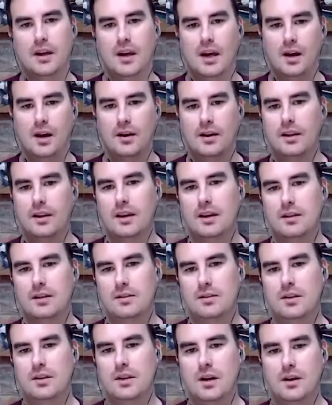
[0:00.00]
how can they
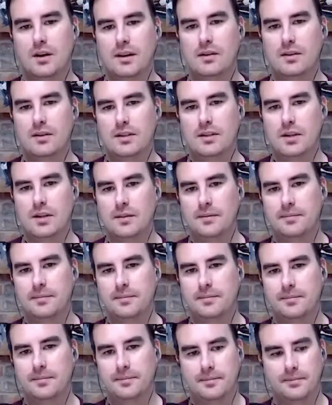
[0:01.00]
get, how can they reach you?
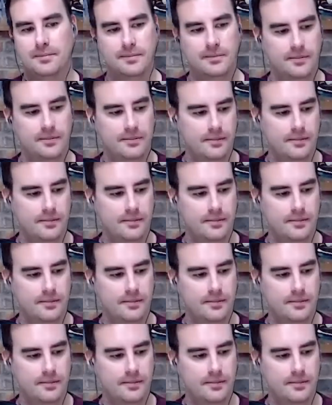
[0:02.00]
So